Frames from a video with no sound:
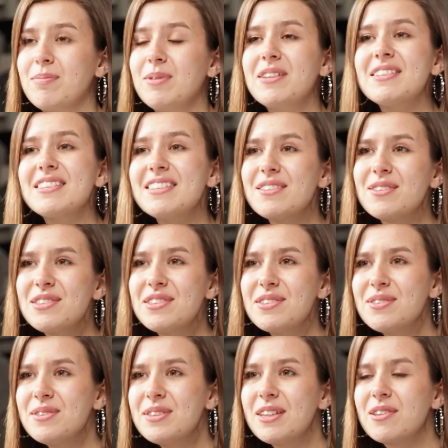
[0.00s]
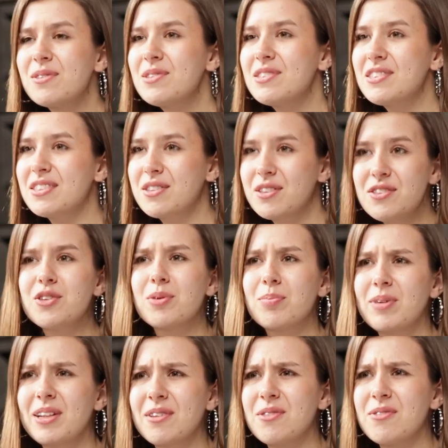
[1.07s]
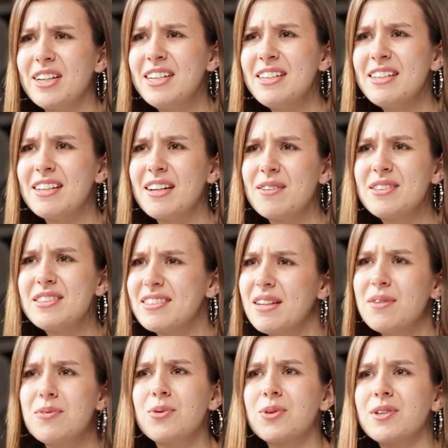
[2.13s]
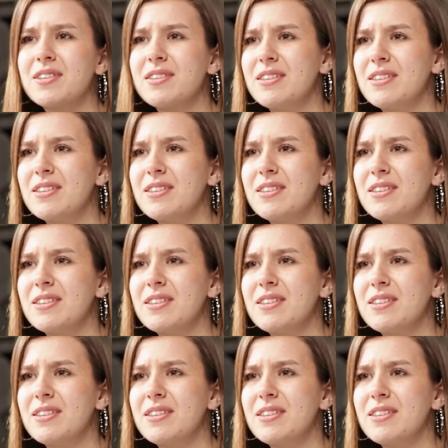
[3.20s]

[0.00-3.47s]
Because it also includes the control panel, right? How does that work?